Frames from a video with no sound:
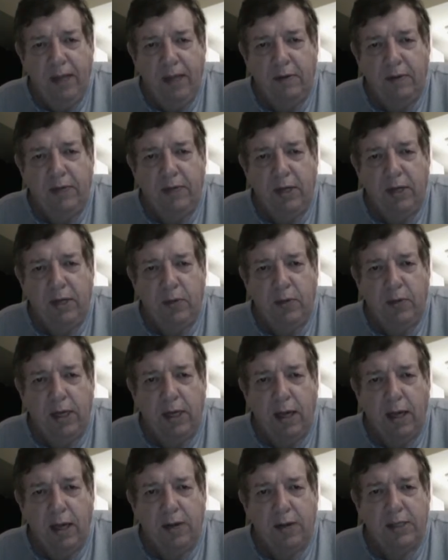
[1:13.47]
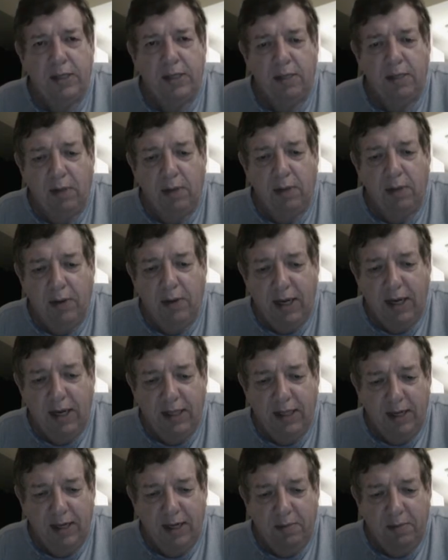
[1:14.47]
fifteen, twenty dollars had blown out
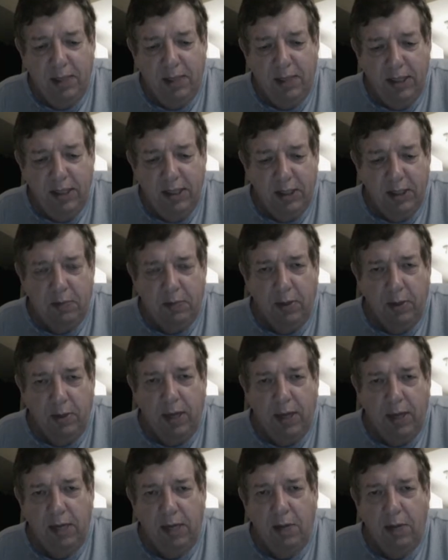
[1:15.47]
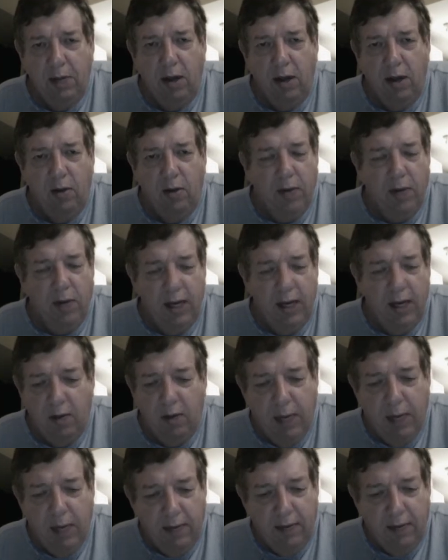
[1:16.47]
there, but it just blew out into my hallway, and
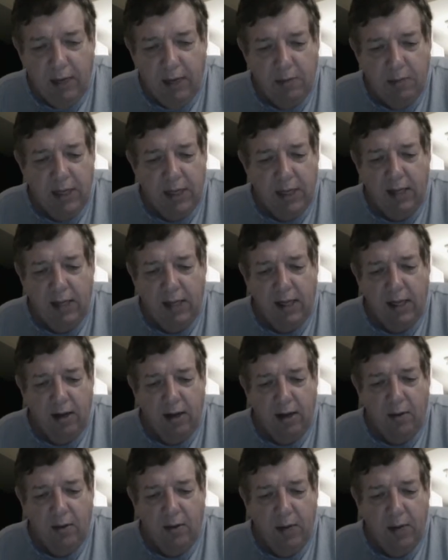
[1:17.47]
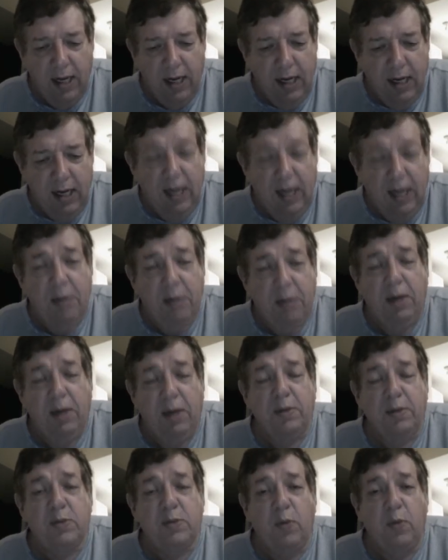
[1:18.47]
nobody ever comes down that hallway. But it
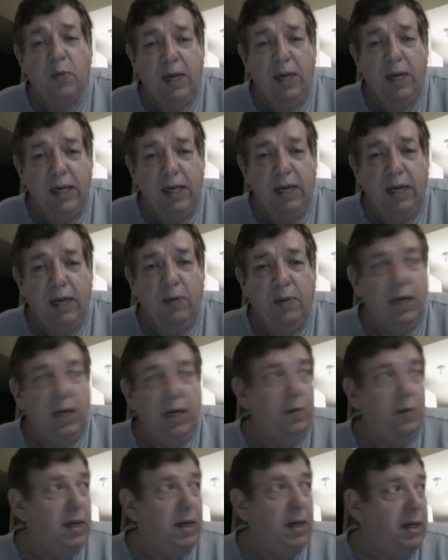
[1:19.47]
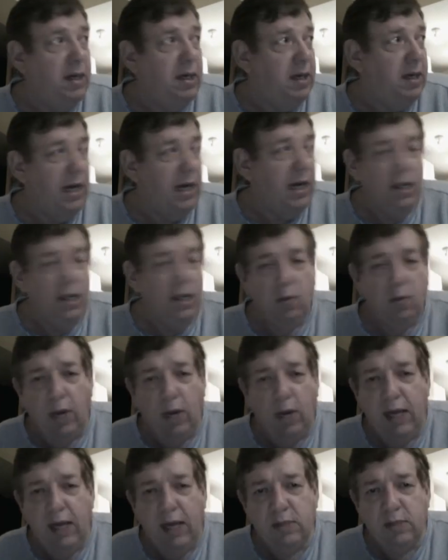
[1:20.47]
was windy, windy, windy today, and the
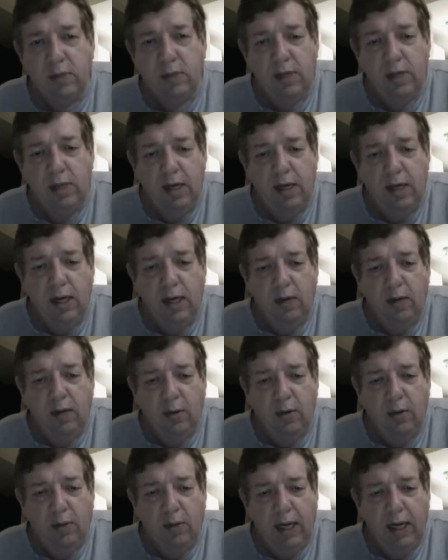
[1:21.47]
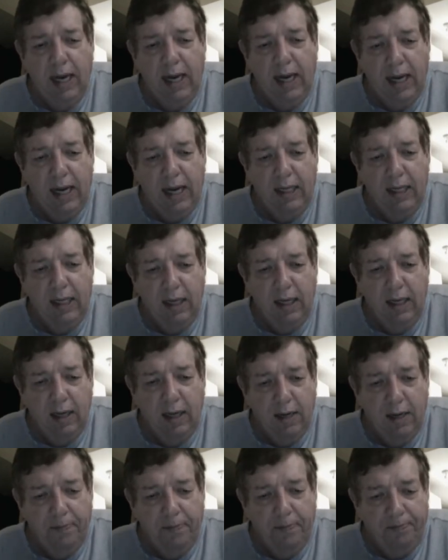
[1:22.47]
waves were were really acting
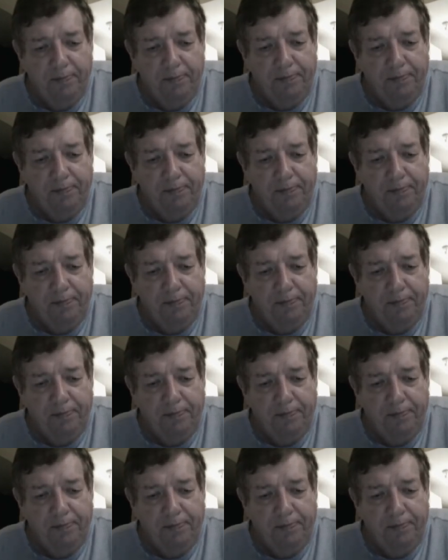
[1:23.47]
up.